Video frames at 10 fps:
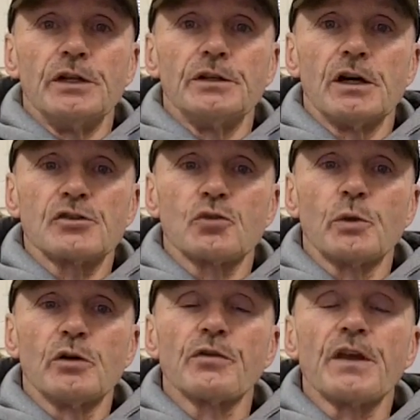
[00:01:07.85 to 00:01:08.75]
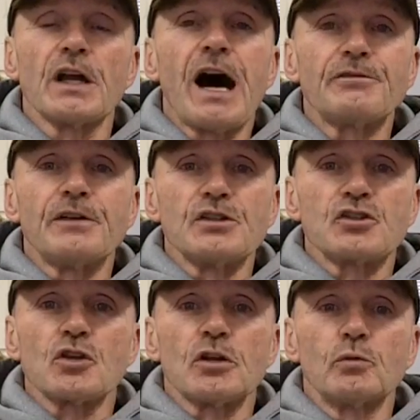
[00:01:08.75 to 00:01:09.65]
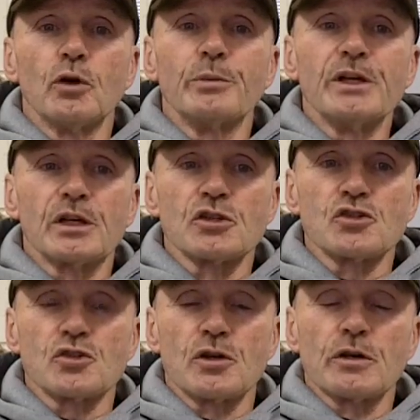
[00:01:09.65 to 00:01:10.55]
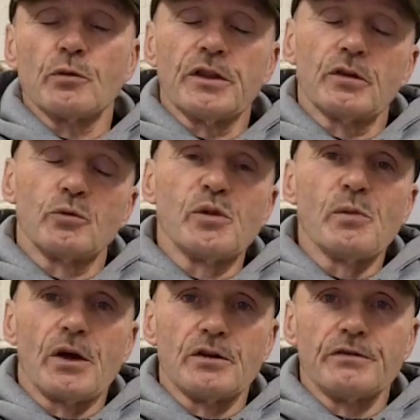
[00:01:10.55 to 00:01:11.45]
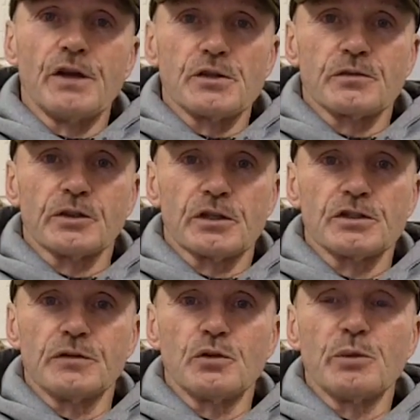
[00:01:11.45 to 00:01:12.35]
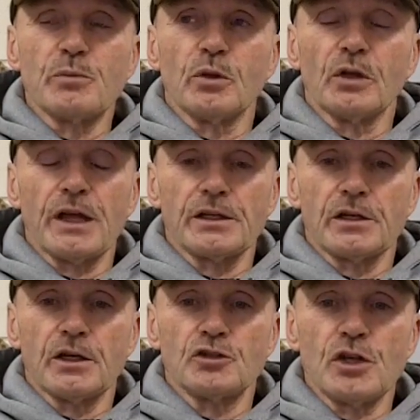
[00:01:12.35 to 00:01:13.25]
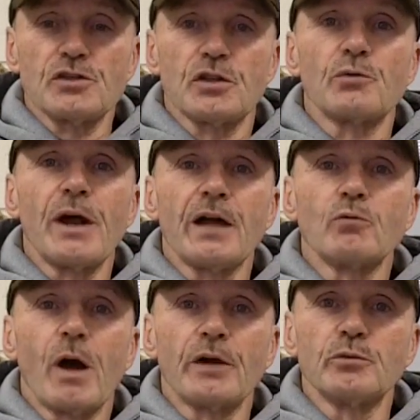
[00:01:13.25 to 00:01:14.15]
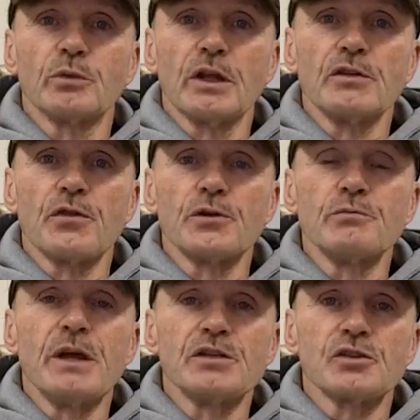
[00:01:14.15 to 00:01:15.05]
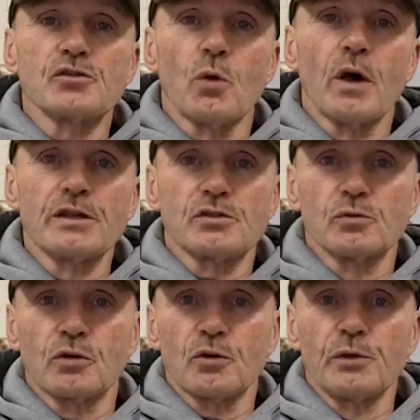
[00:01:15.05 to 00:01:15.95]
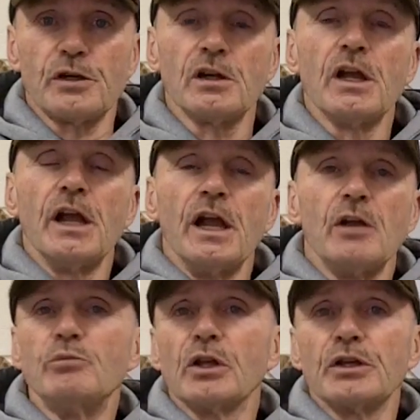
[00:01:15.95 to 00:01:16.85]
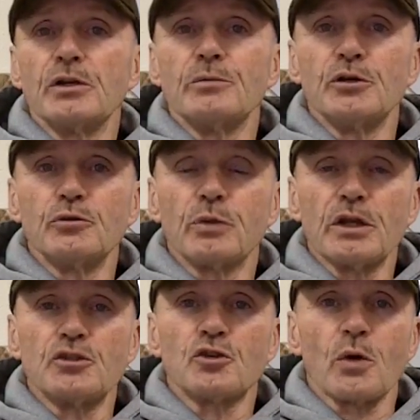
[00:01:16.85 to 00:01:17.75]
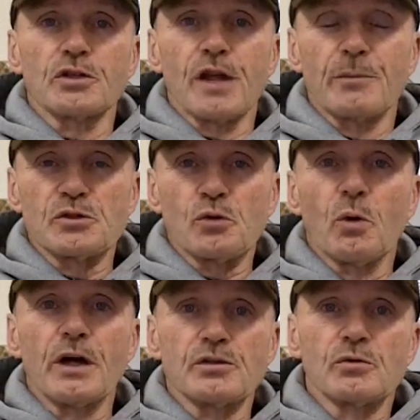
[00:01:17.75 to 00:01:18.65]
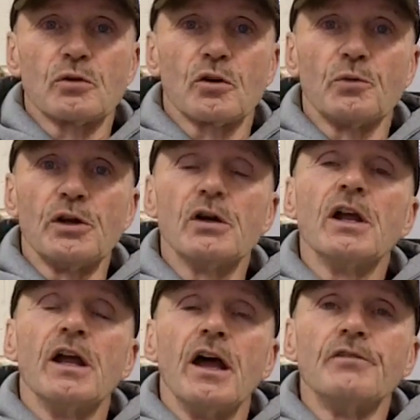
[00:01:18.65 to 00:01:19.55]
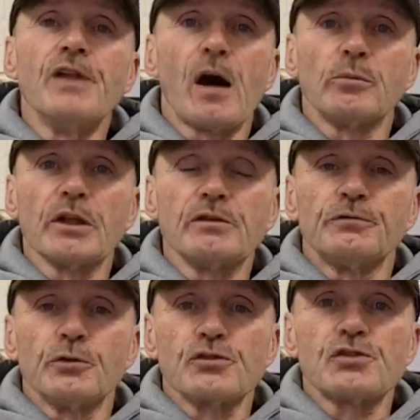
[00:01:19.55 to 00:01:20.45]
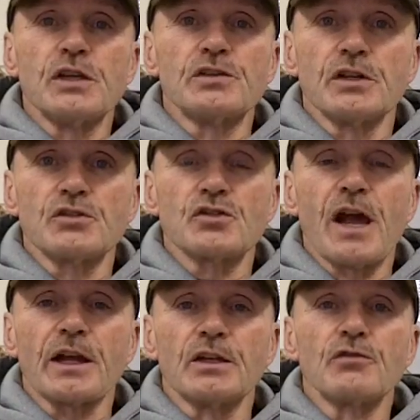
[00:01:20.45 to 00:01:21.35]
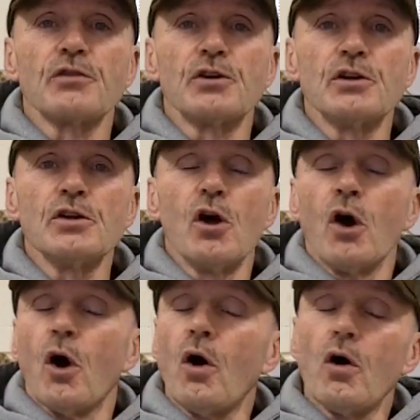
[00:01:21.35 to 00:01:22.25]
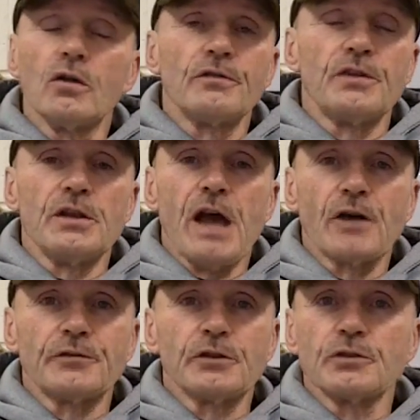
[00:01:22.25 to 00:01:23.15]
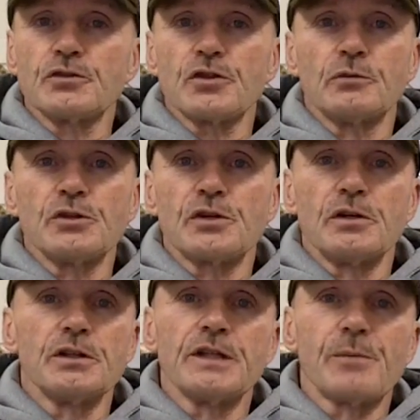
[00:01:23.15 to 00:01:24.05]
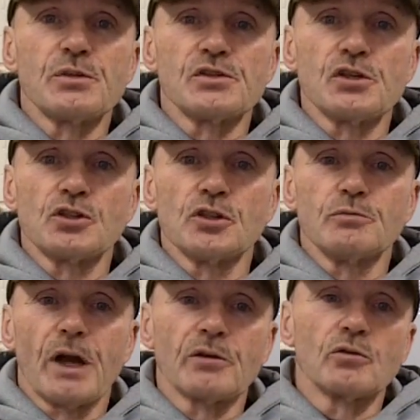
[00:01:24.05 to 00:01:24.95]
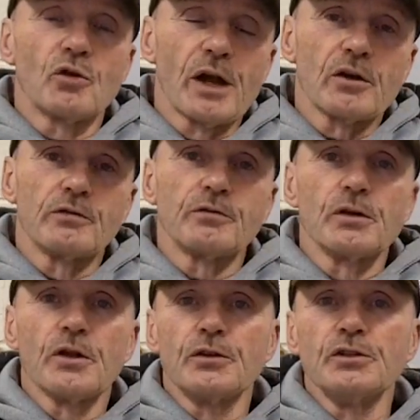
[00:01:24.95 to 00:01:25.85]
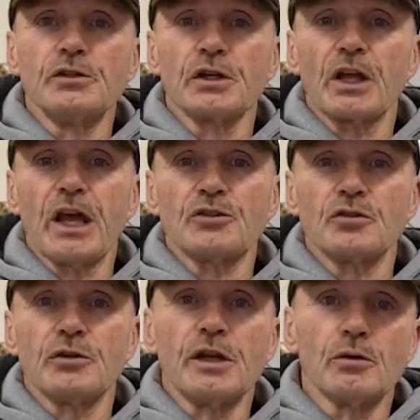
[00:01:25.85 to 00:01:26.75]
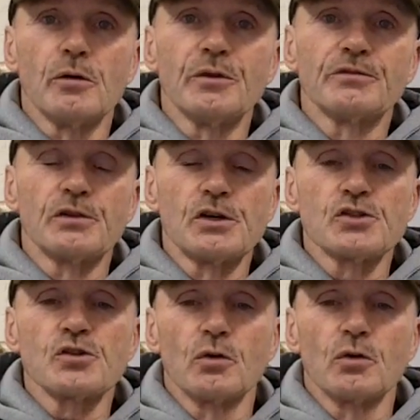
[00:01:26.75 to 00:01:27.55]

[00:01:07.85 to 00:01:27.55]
And uh, so we don't think offense uh, will be a concern. And we think we'll be better defensively because even people like uh, Jason Radwan, who played third base his whole high school career, and Billy Urban, who played shortstop his whole high school career, have now played a full season at second and third. All of the outfielders are returned at that position. Michael Greco for another year at catcher, Ingram at first.